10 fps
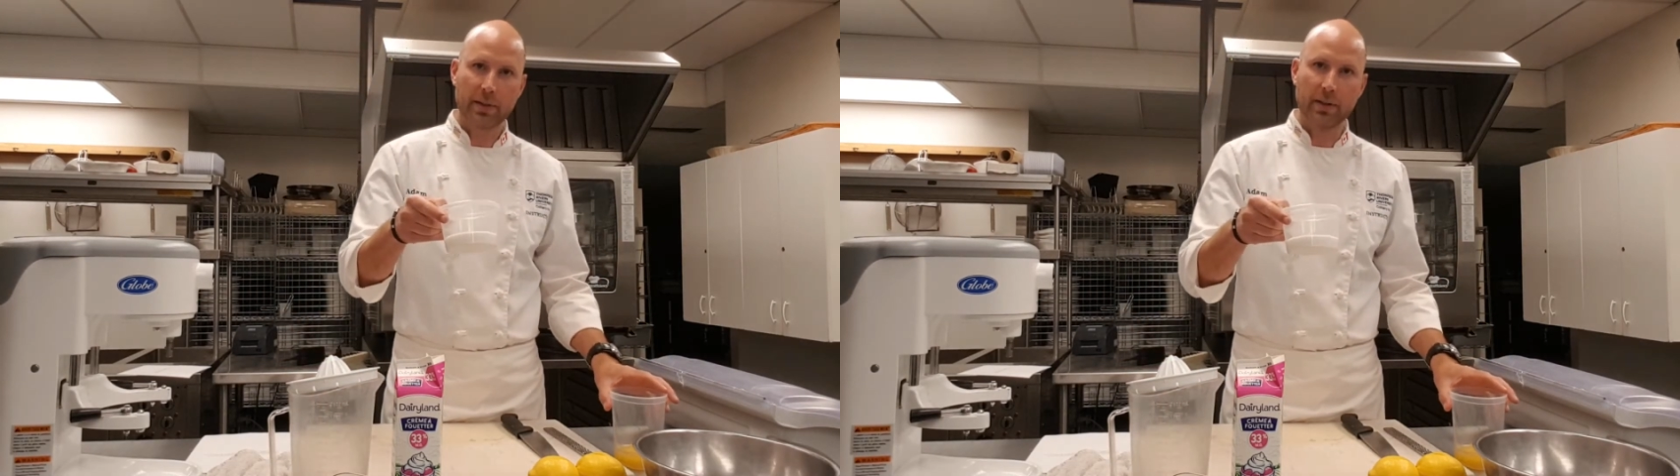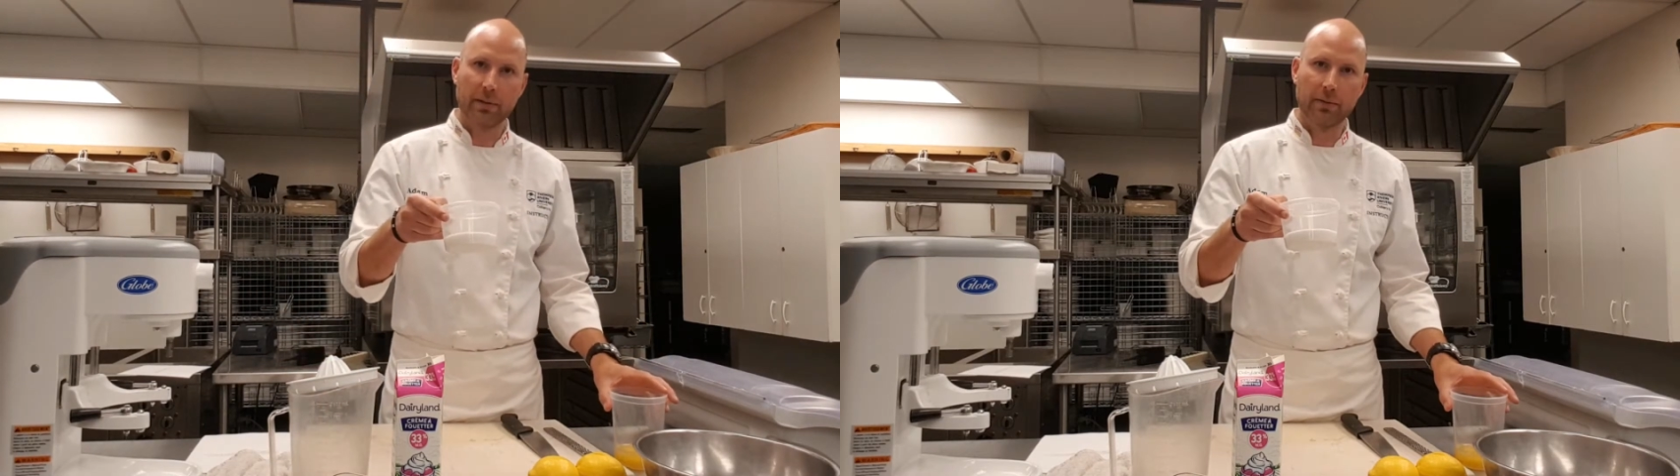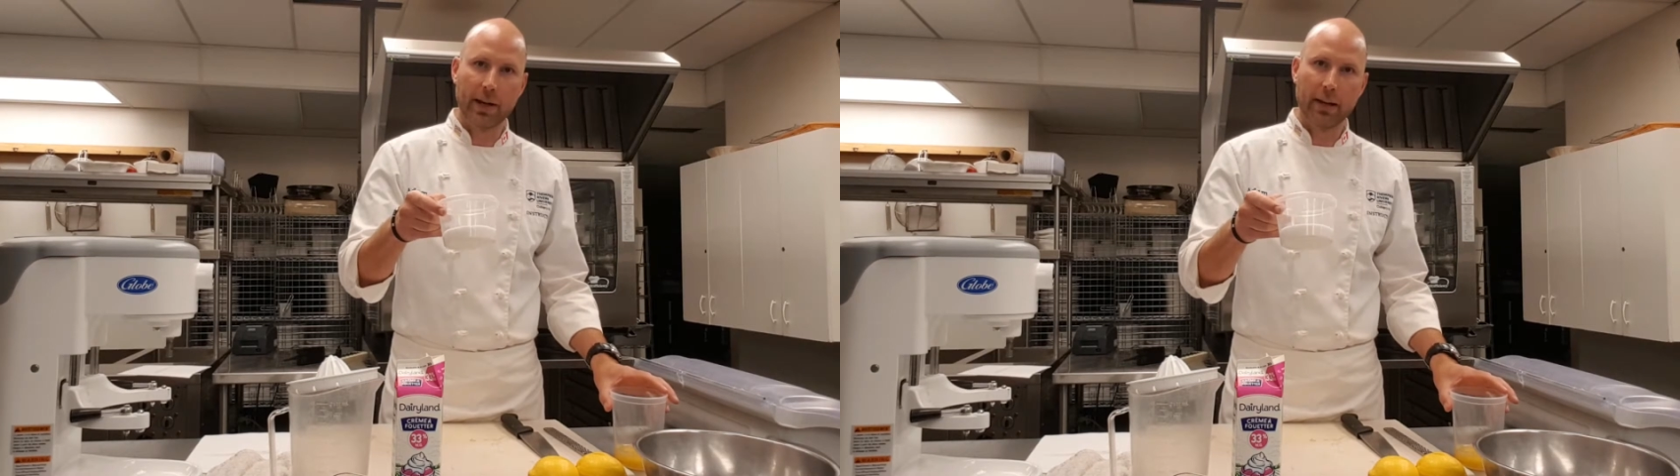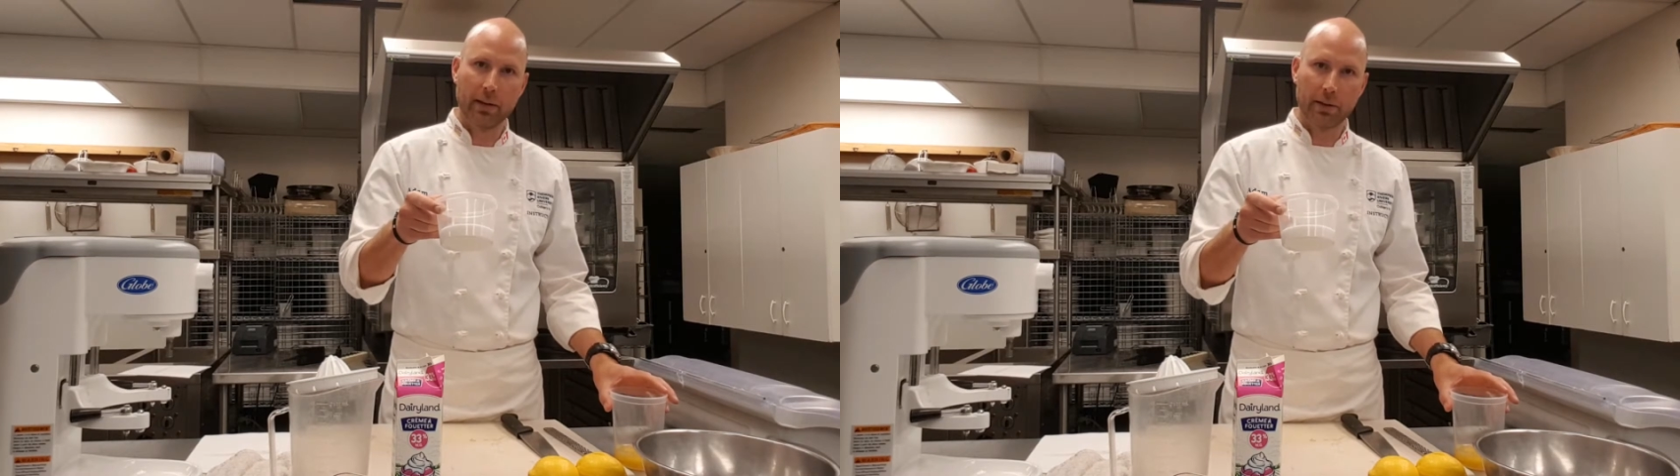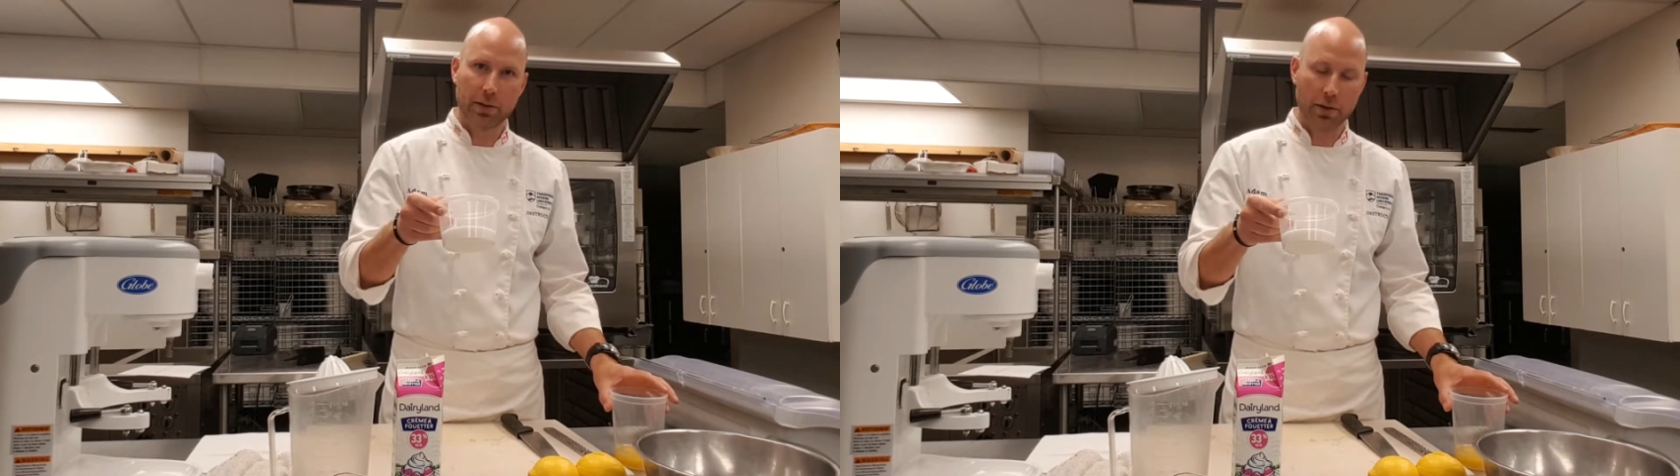of
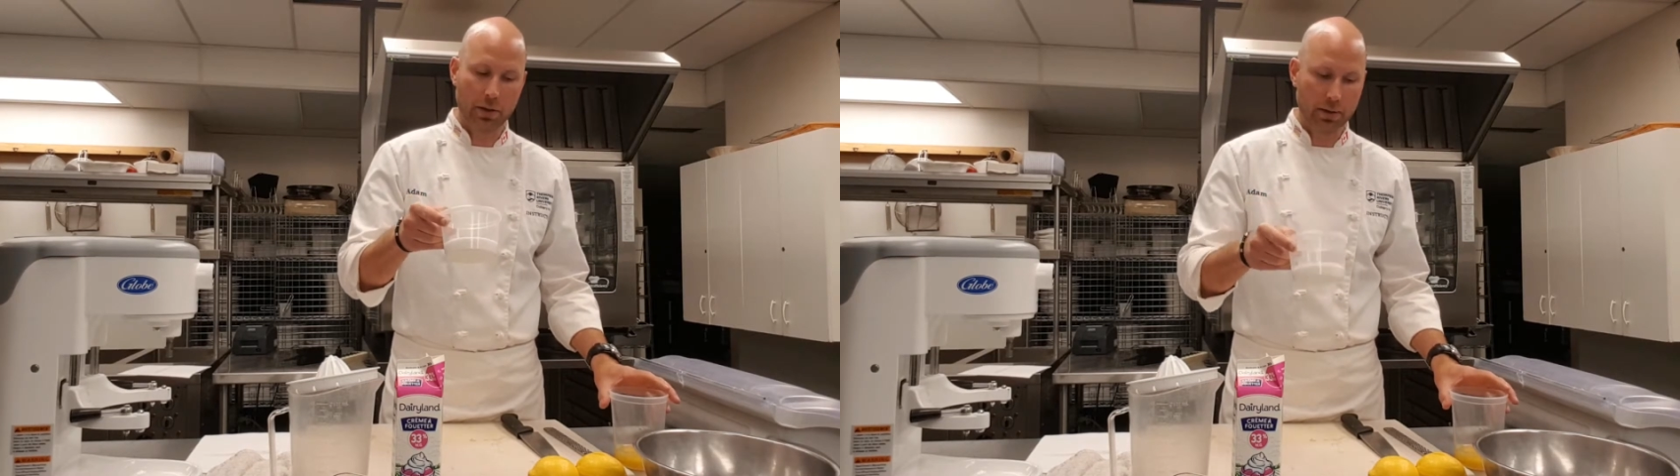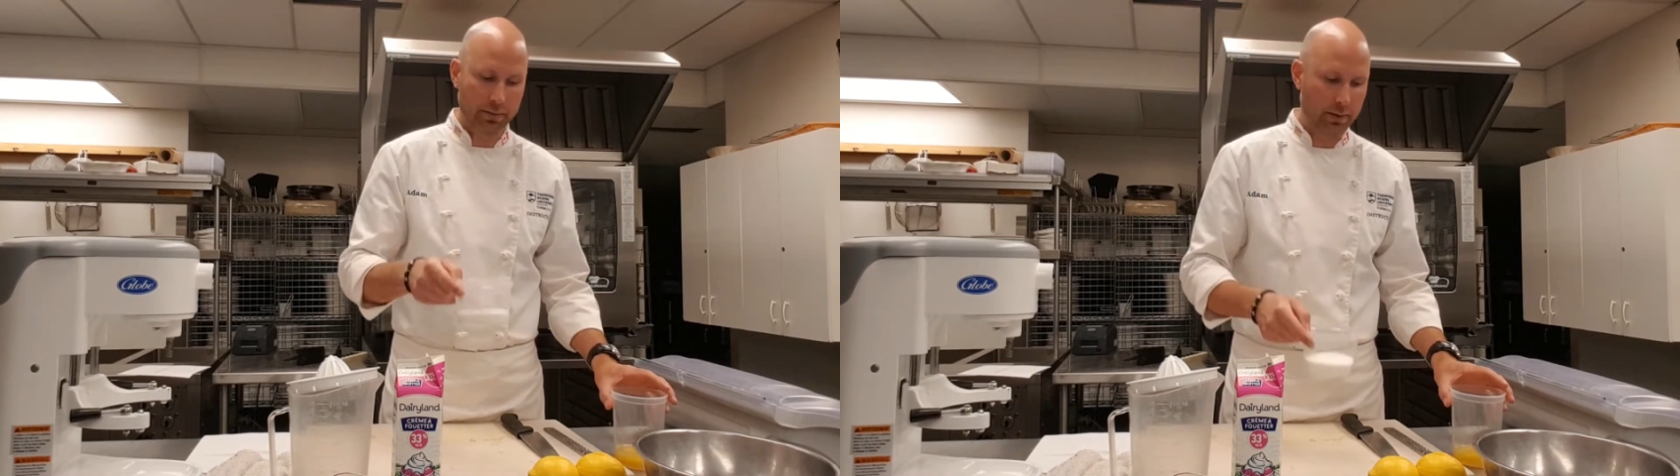regular sugar,